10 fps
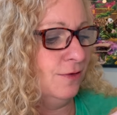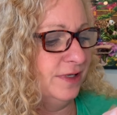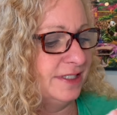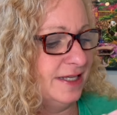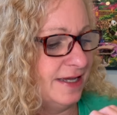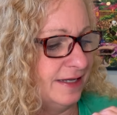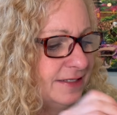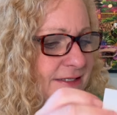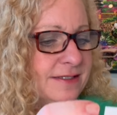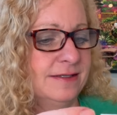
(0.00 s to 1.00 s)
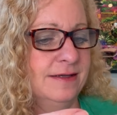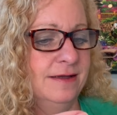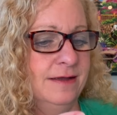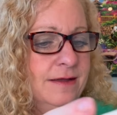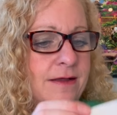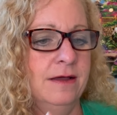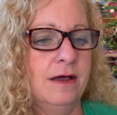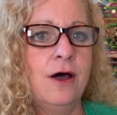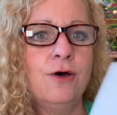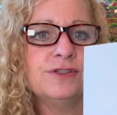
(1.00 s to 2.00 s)
what's this?
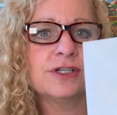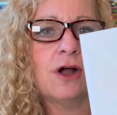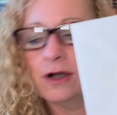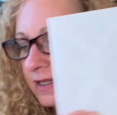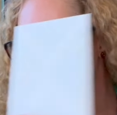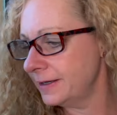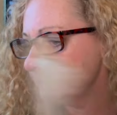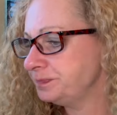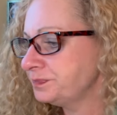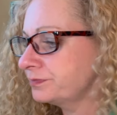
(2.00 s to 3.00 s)
Oh, there's a card in there.